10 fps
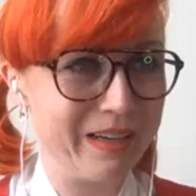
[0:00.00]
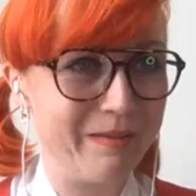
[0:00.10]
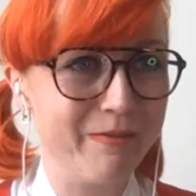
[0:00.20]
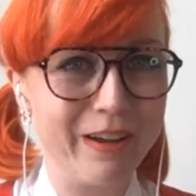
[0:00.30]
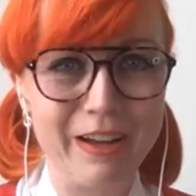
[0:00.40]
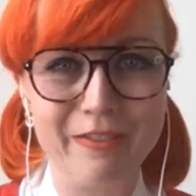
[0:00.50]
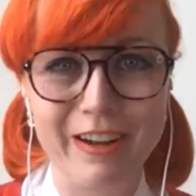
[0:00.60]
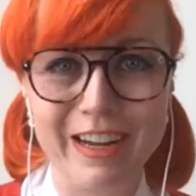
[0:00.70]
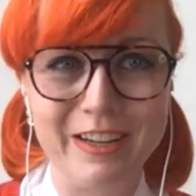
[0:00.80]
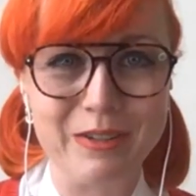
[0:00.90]
to become very,
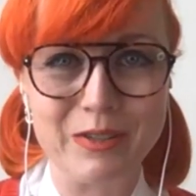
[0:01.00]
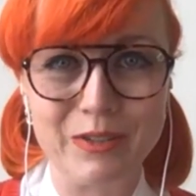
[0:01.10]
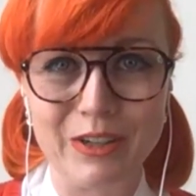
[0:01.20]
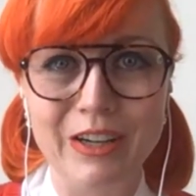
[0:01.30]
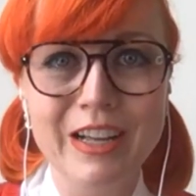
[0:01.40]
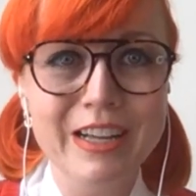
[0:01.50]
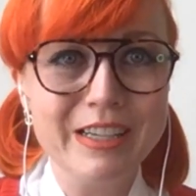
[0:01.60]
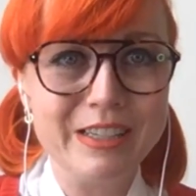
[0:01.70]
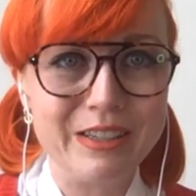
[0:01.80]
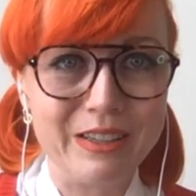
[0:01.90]
very useful.
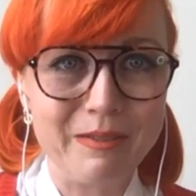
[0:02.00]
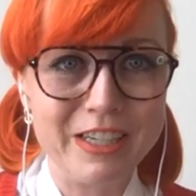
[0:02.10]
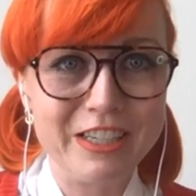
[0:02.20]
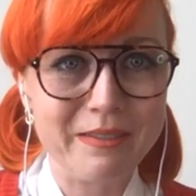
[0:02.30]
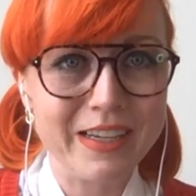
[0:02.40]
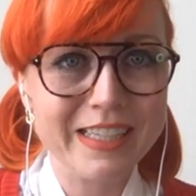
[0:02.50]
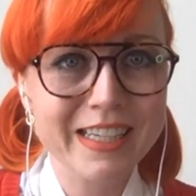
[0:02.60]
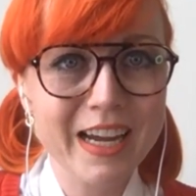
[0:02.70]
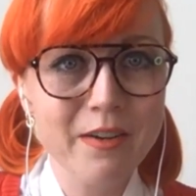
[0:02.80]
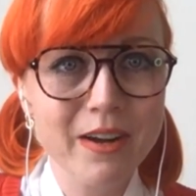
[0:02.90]
So let me share my
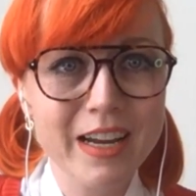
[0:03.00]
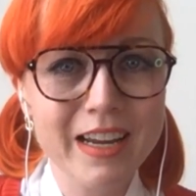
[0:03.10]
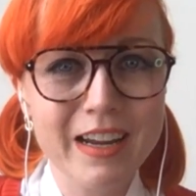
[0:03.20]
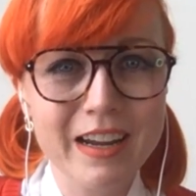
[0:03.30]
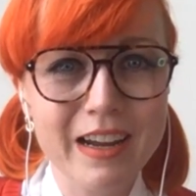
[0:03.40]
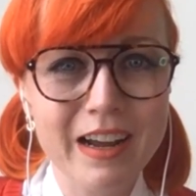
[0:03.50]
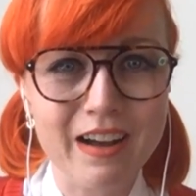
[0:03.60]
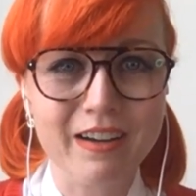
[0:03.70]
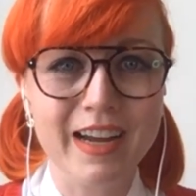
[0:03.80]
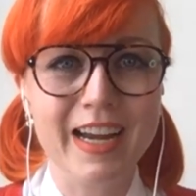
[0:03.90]
slide right
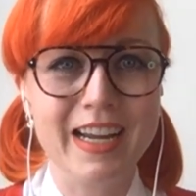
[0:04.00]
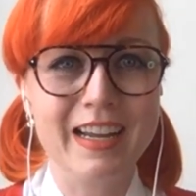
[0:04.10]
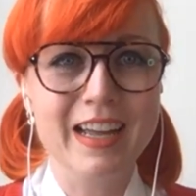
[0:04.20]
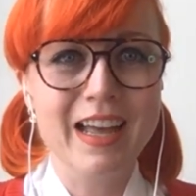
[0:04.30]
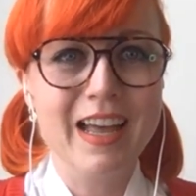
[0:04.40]
here. Alrighty.